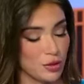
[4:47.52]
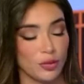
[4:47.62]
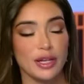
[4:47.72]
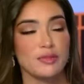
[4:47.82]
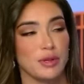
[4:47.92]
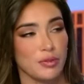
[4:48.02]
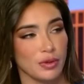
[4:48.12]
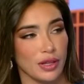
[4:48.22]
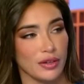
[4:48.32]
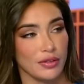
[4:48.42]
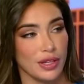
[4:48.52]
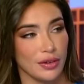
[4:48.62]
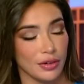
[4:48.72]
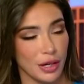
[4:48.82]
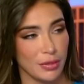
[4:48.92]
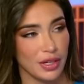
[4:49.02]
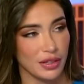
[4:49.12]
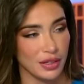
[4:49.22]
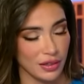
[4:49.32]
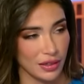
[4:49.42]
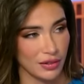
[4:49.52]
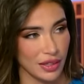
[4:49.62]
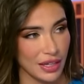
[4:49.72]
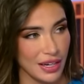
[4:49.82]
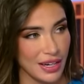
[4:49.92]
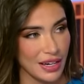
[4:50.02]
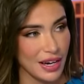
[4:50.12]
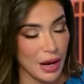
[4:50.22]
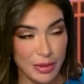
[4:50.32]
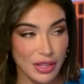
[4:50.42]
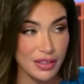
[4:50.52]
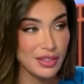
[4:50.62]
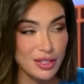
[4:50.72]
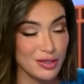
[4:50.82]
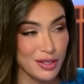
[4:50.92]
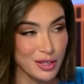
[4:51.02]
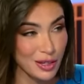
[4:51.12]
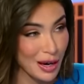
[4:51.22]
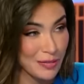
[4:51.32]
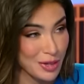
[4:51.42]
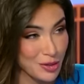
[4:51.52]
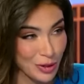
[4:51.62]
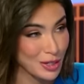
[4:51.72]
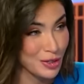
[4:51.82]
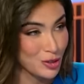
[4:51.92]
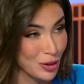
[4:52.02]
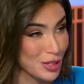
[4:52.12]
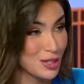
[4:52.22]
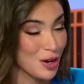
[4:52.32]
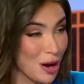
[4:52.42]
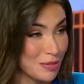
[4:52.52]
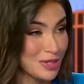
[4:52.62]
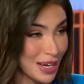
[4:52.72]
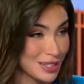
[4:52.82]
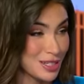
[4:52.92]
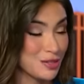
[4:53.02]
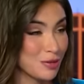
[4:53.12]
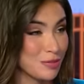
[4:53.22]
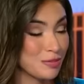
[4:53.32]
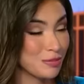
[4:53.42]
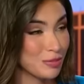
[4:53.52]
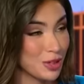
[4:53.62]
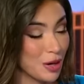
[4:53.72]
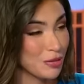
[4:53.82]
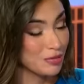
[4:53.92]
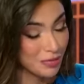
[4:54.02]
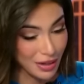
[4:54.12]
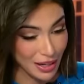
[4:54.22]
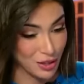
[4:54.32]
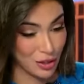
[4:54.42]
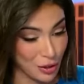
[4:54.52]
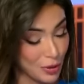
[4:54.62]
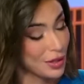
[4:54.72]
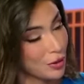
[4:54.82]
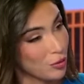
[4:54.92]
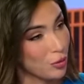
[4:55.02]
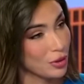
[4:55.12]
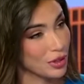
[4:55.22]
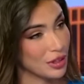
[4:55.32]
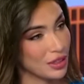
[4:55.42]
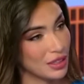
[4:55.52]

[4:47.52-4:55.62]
to arrest people that they think are coming in illegally. I mean, this administration is trying to stop Texas from, you know, securing their own border.